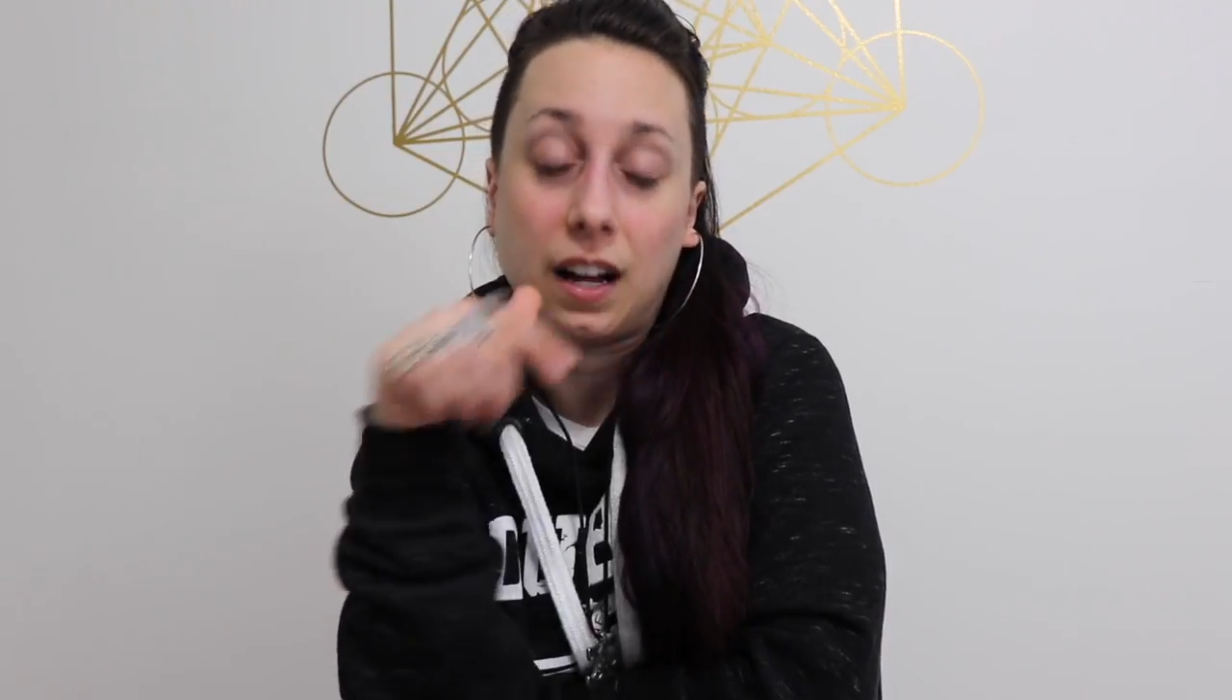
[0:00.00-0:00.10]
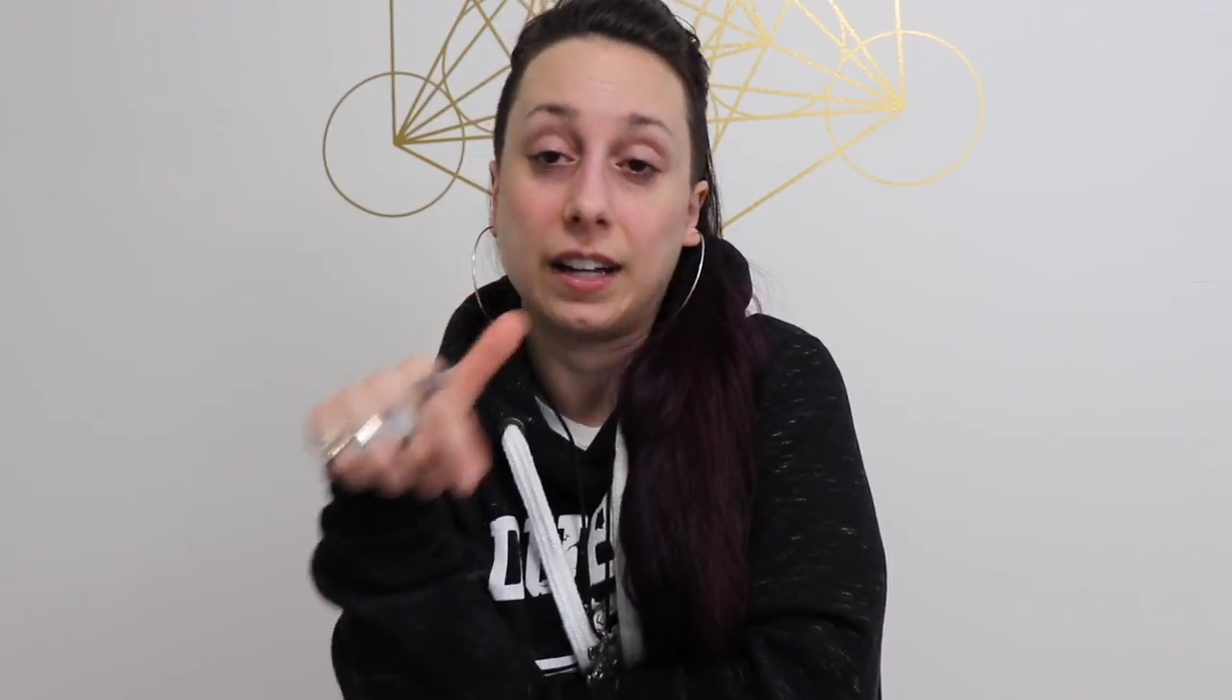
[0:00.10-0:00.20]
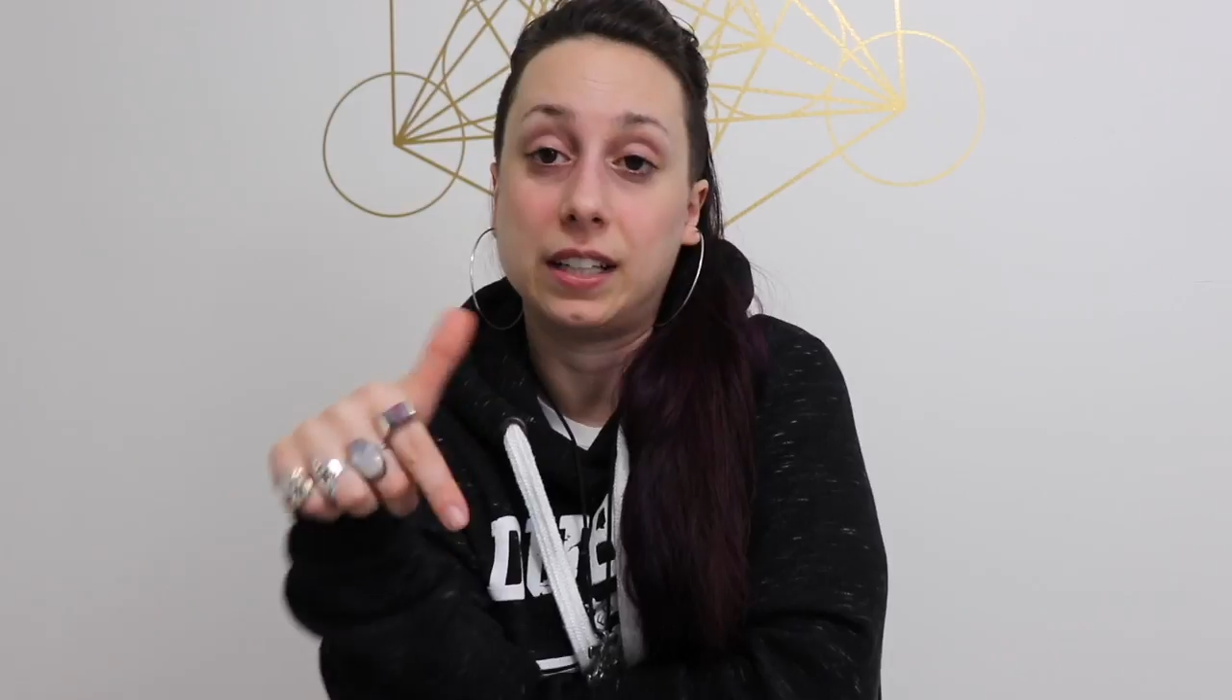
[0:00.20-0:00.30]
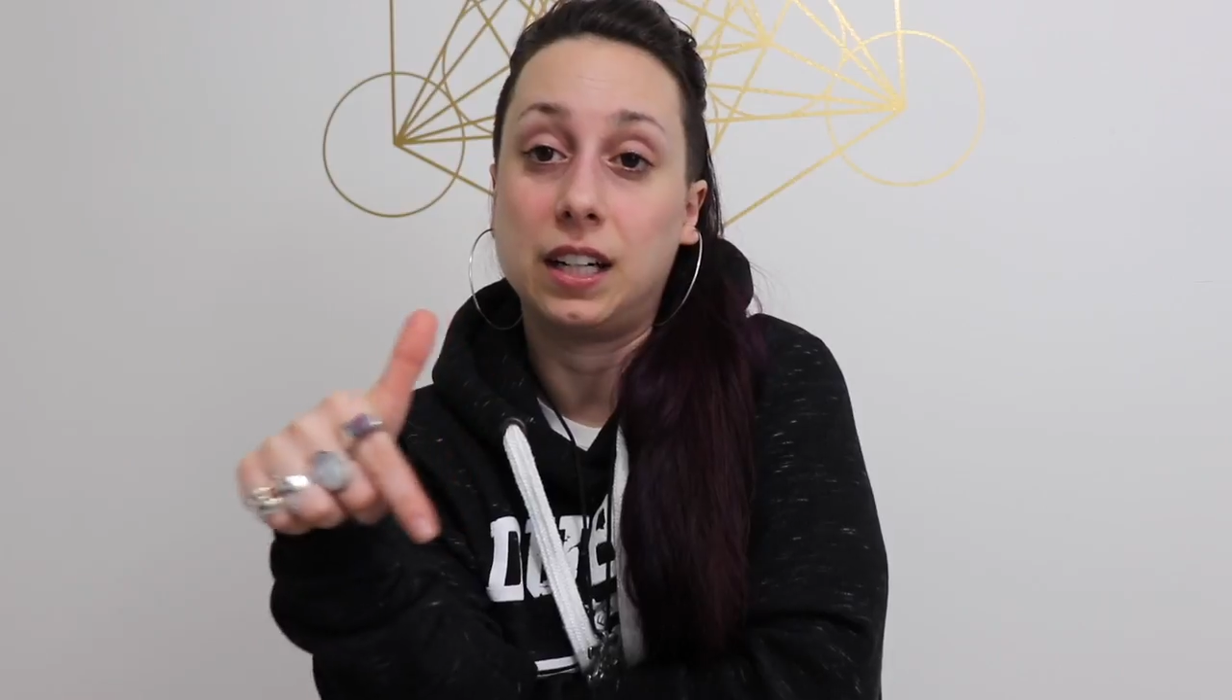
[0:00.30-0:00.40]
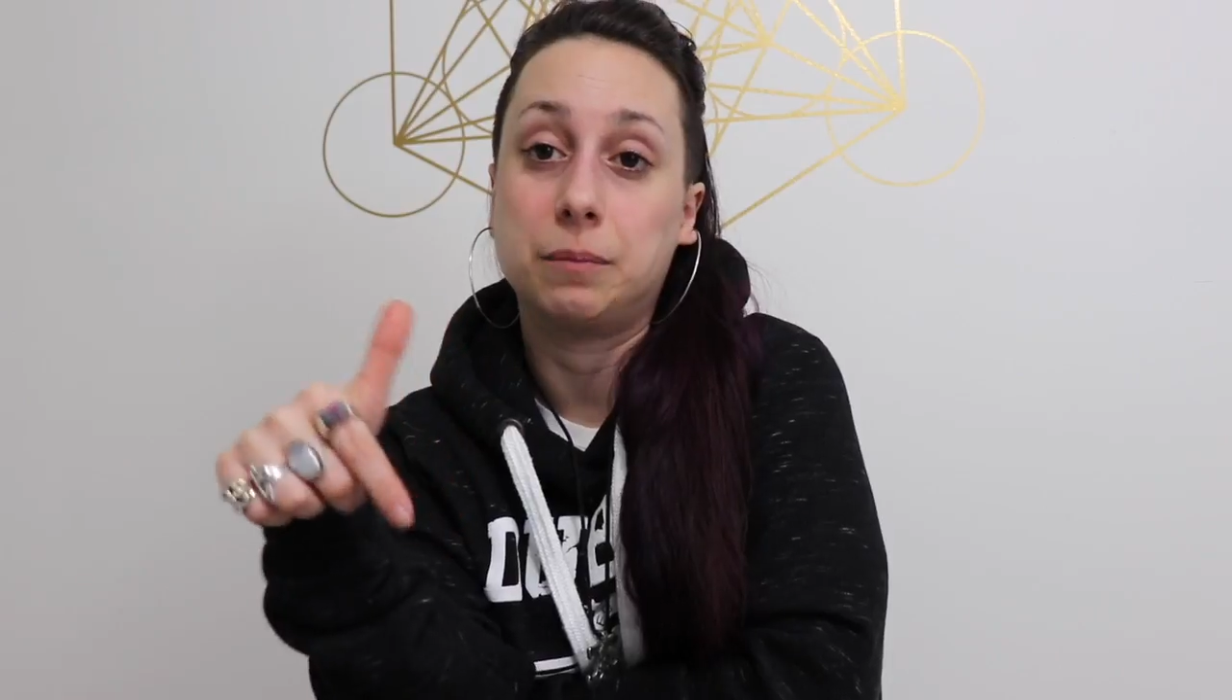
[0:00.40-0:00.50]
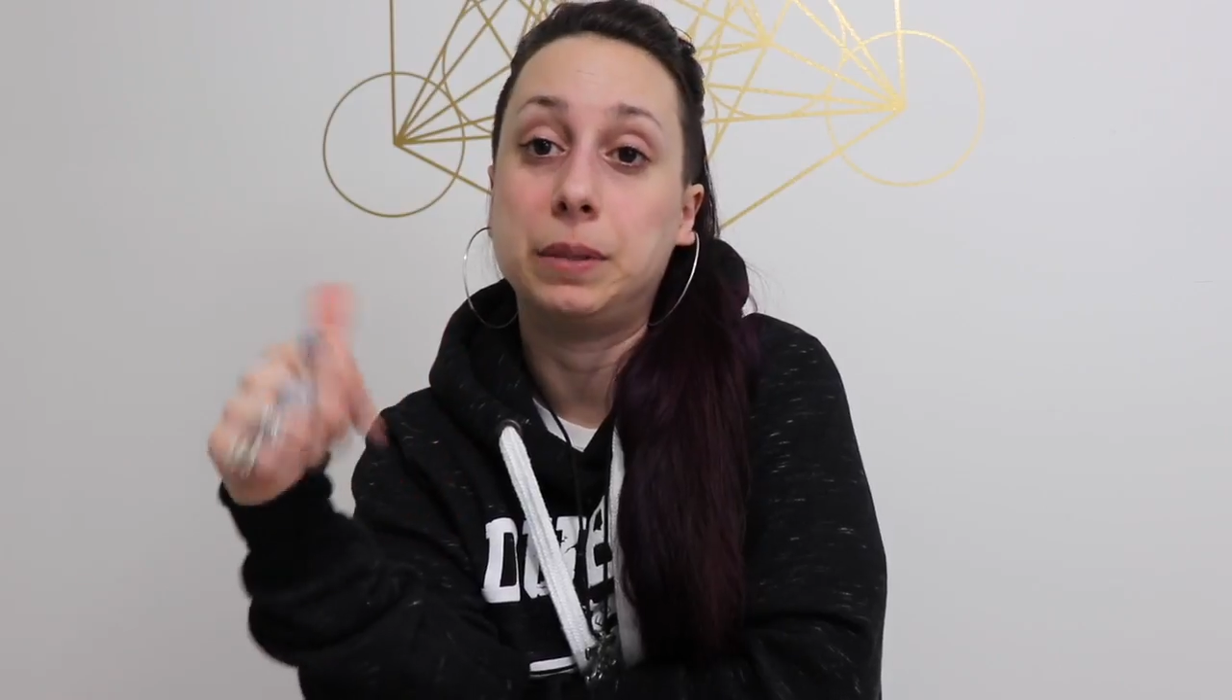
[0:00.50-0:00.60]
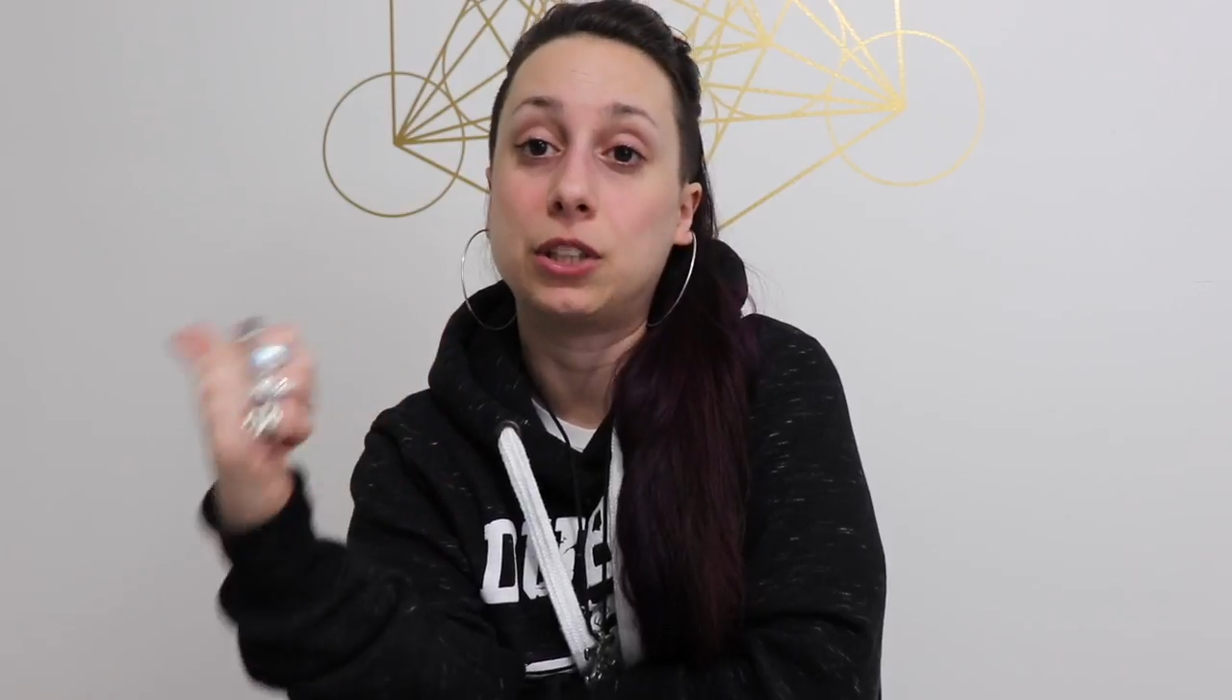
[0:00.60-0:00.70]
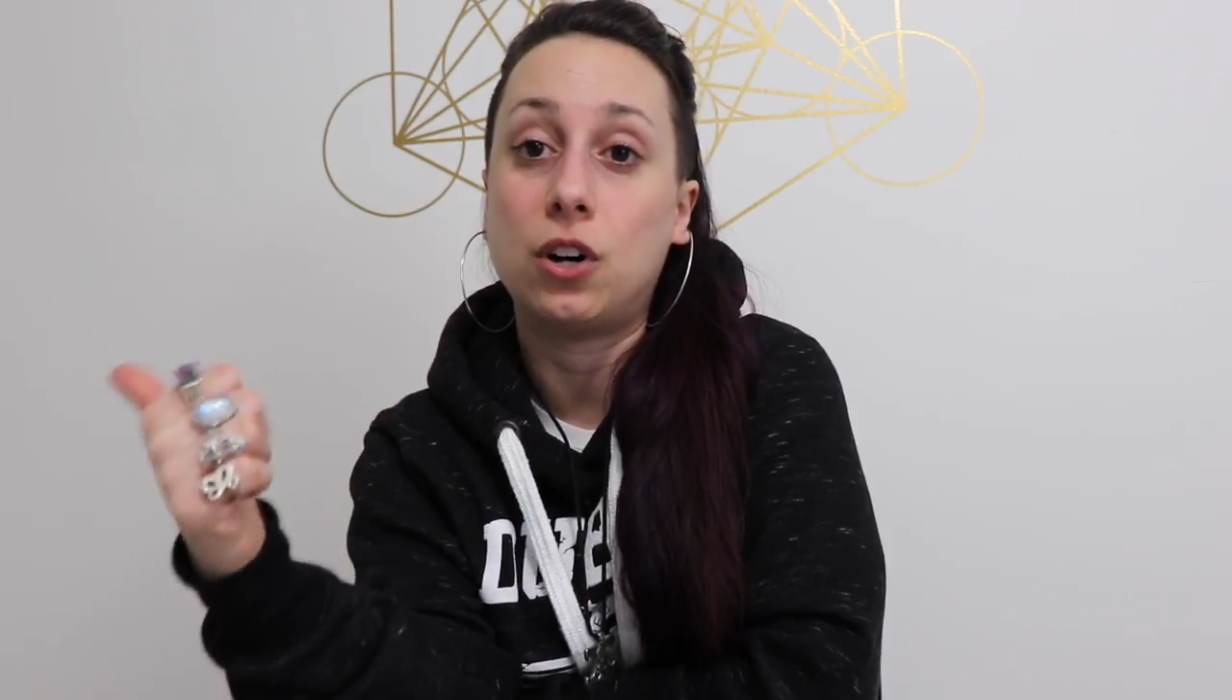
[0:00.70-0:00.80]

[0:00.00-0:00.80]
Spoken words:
I got be